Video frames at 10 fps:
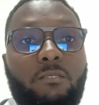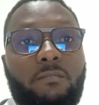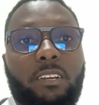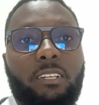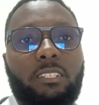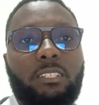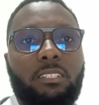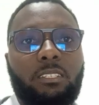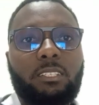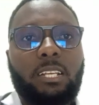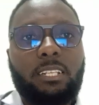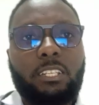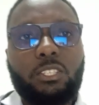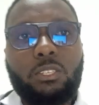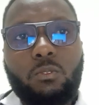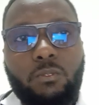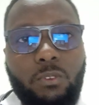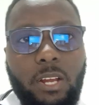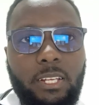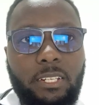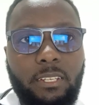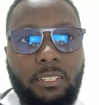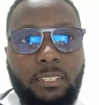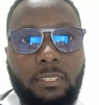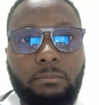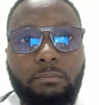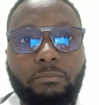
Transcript: ovaries, that is ophuritis.